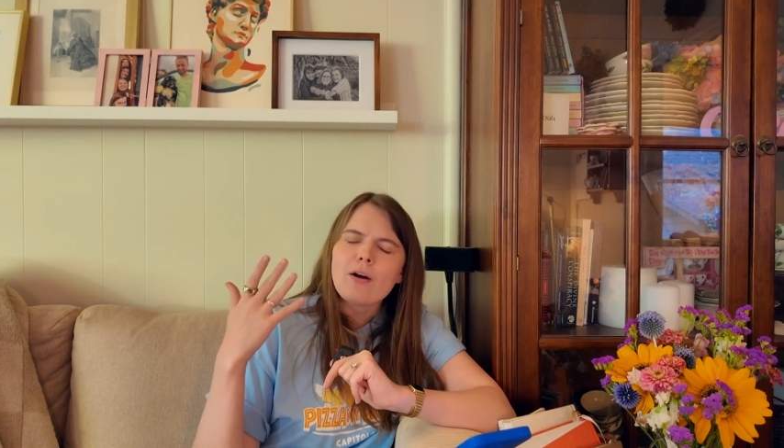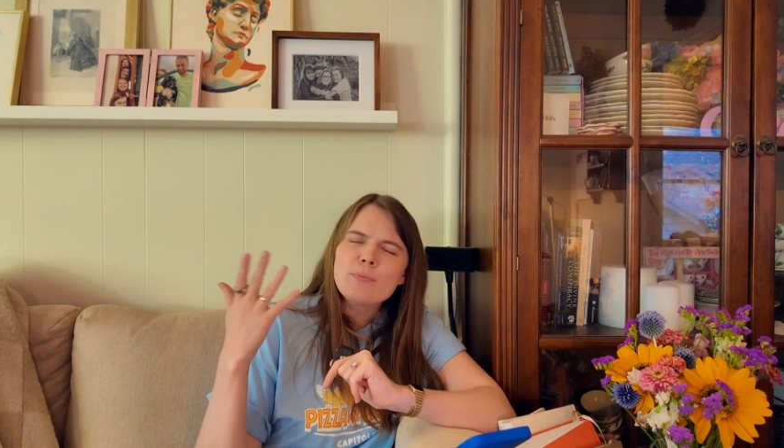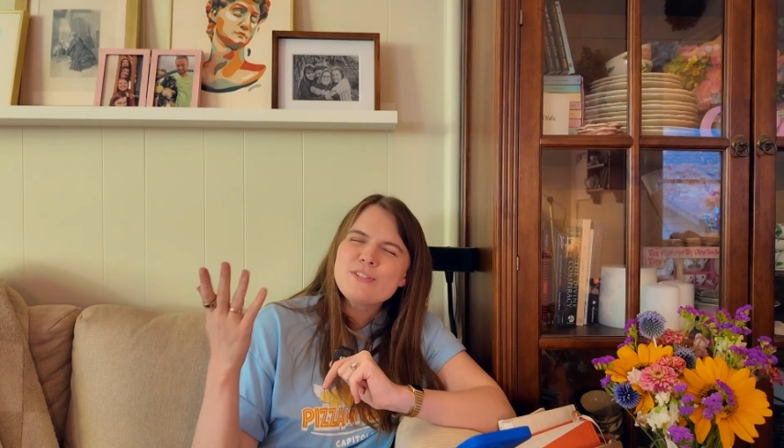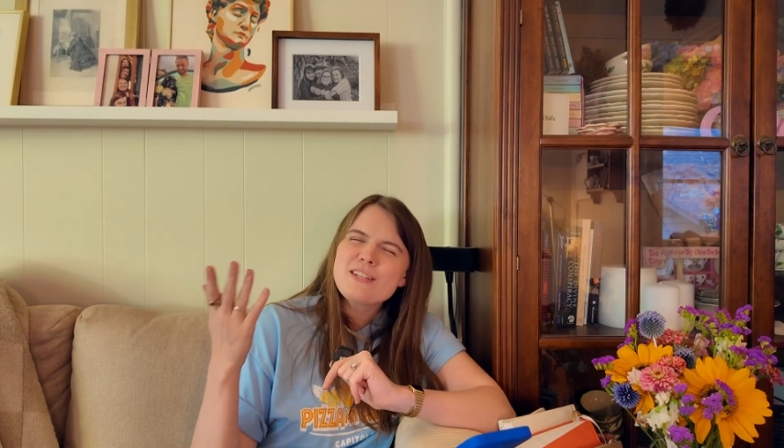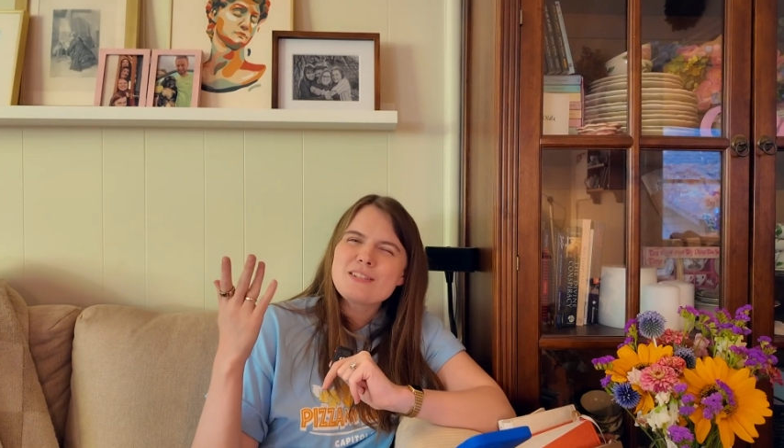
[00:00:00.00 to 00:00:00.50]

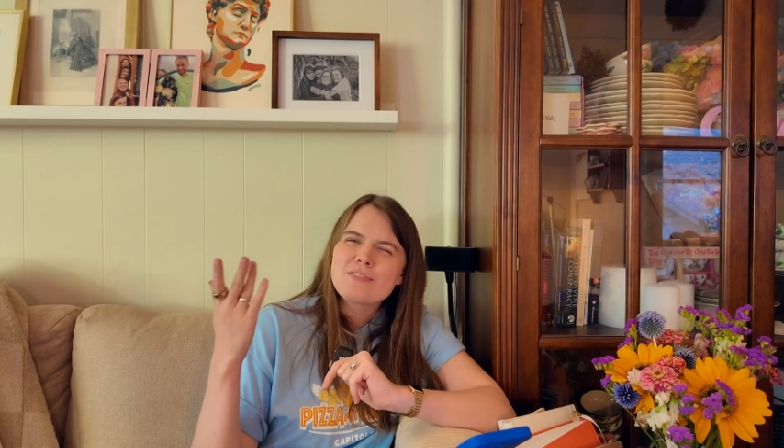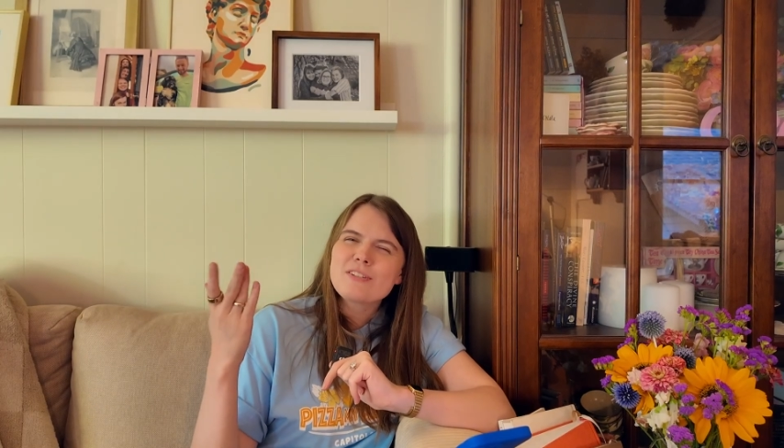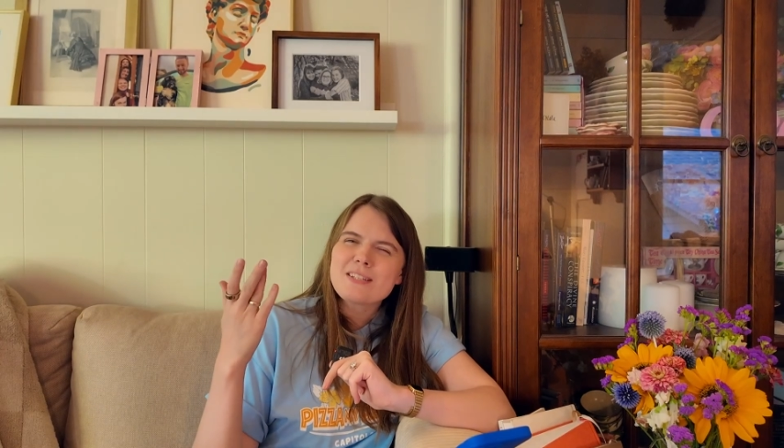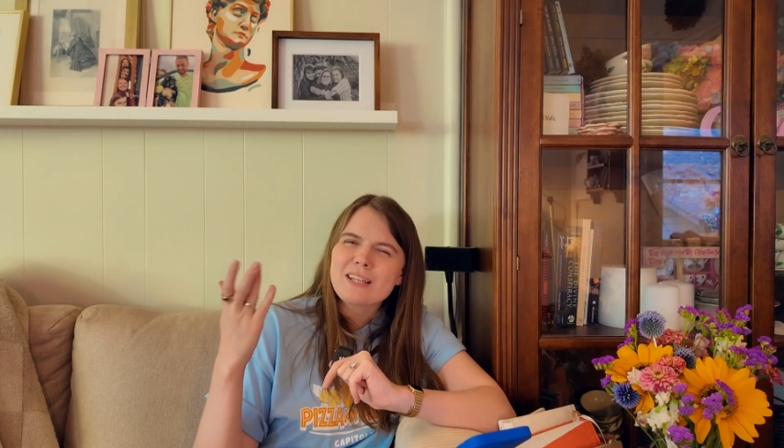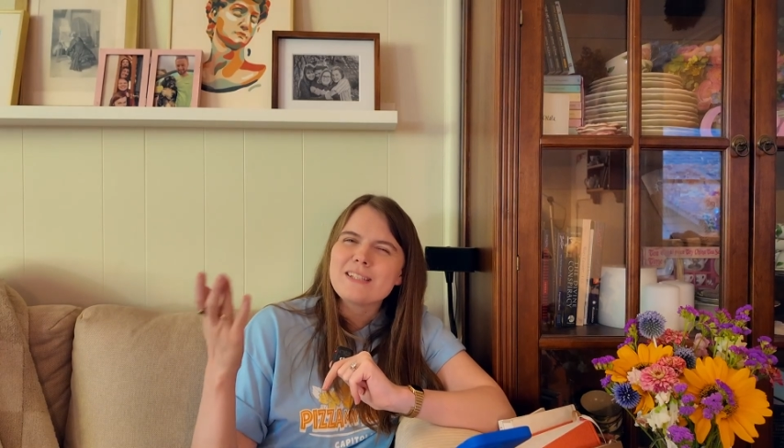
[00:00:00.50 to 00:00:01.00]
almost as if
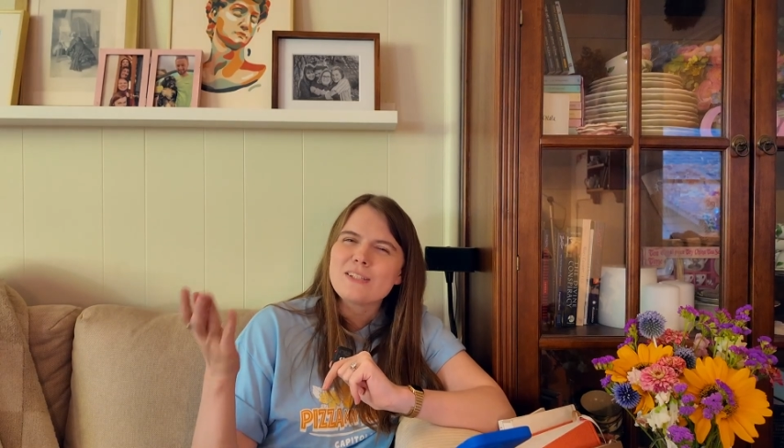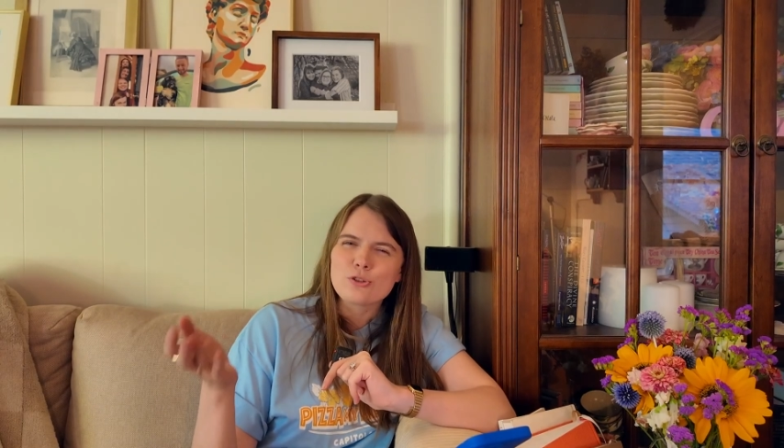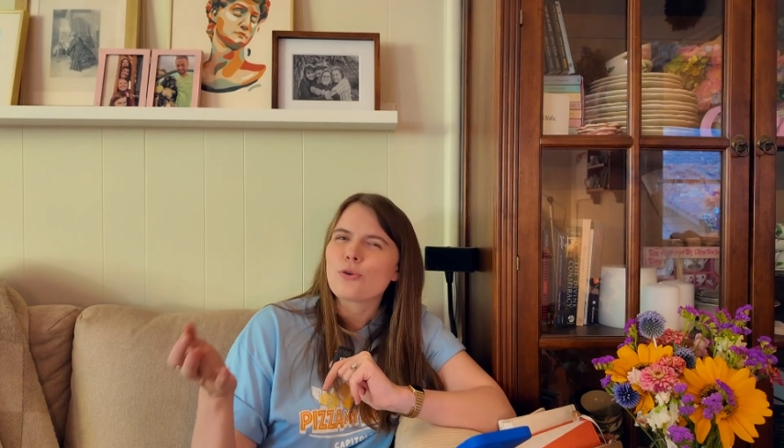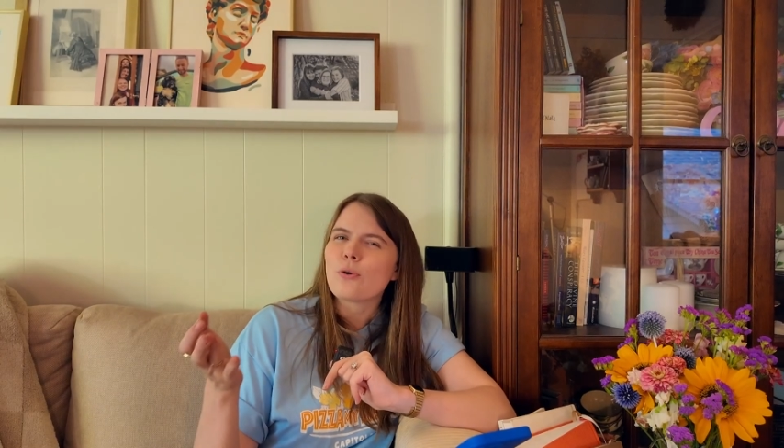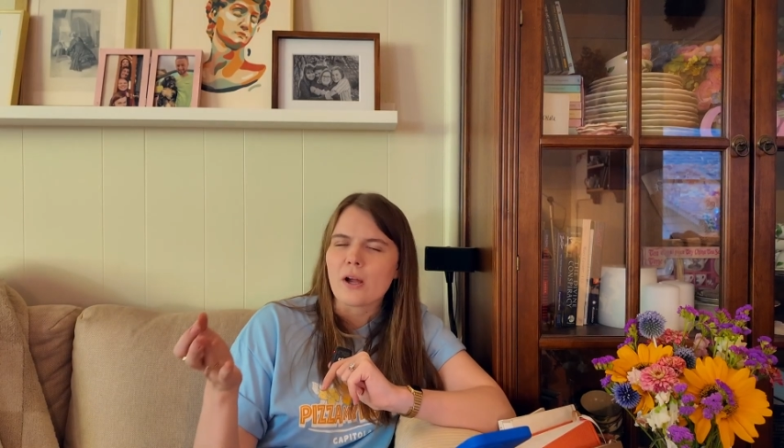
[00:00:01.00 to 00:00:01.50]
it's like a
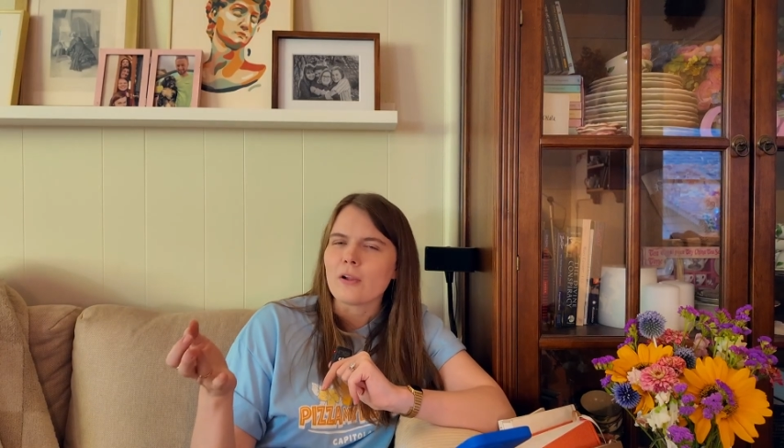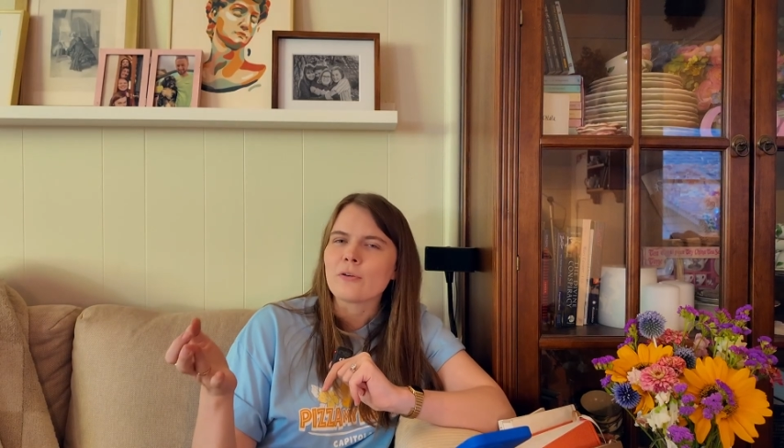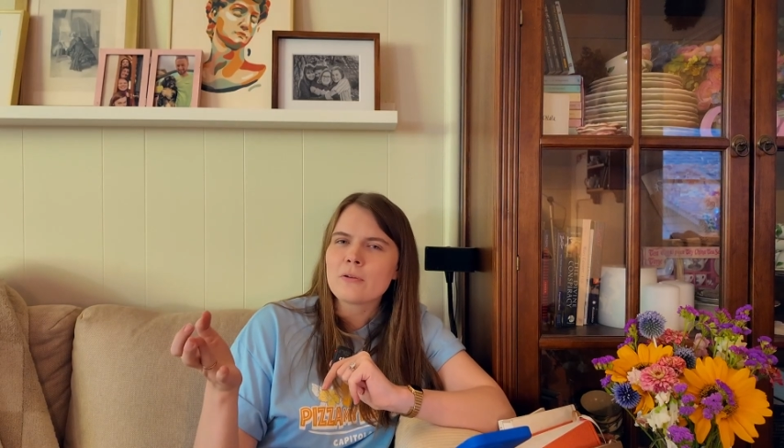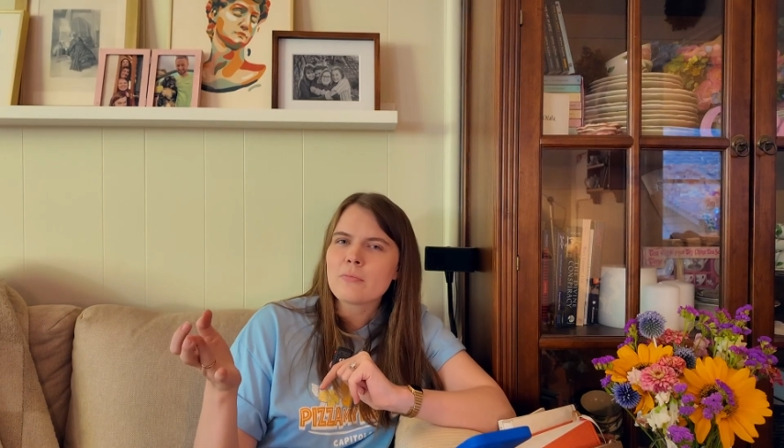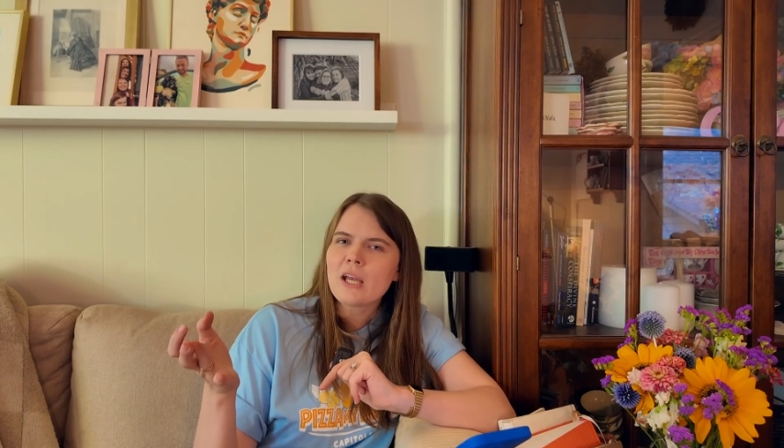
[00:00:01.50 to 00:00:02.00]
digital
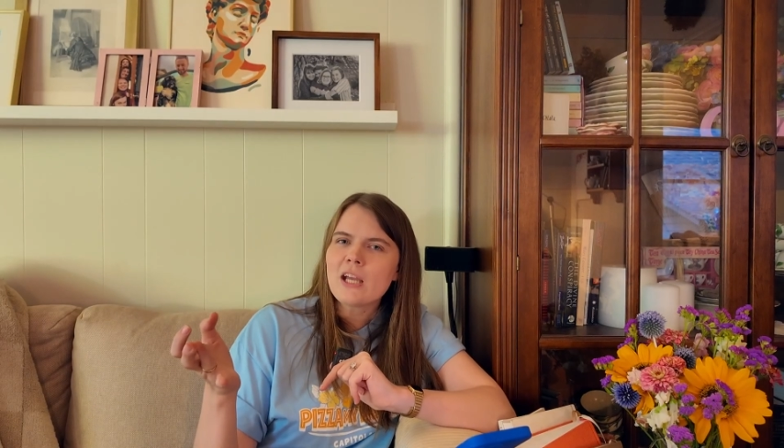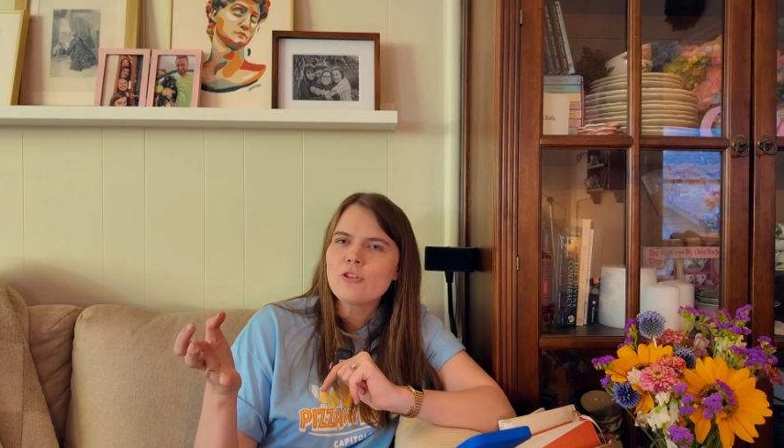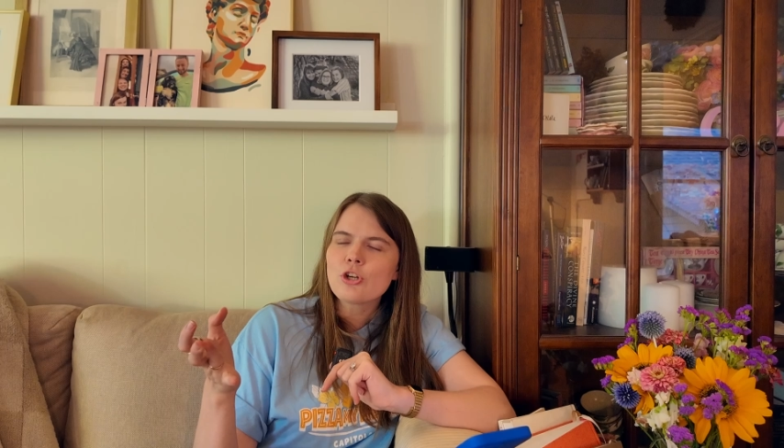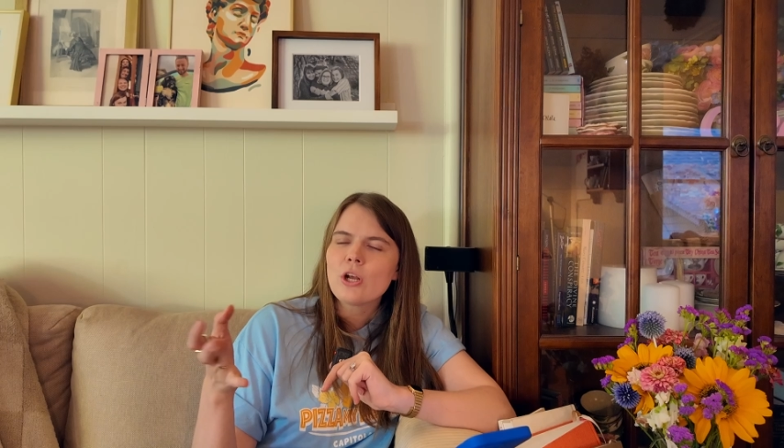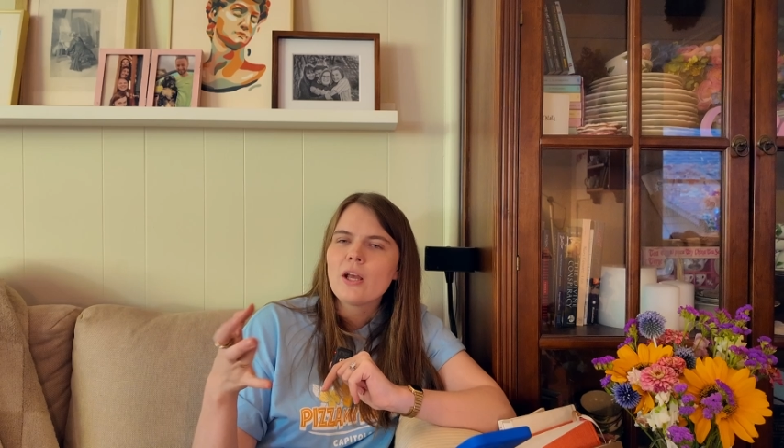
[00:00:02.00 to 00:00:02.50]
coloring
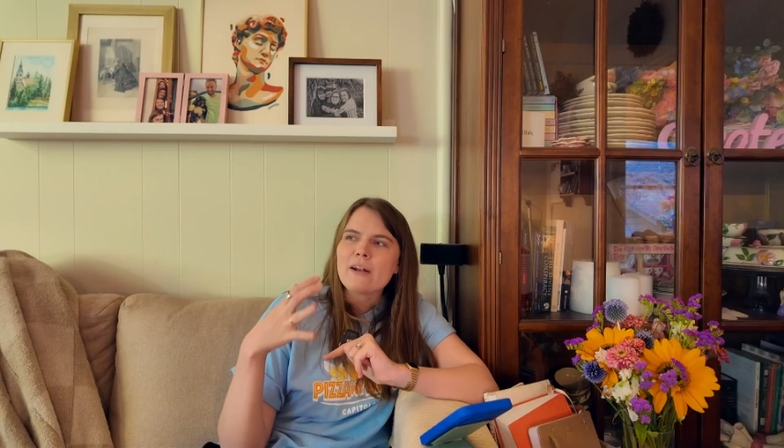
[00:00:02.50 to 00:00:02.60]
page.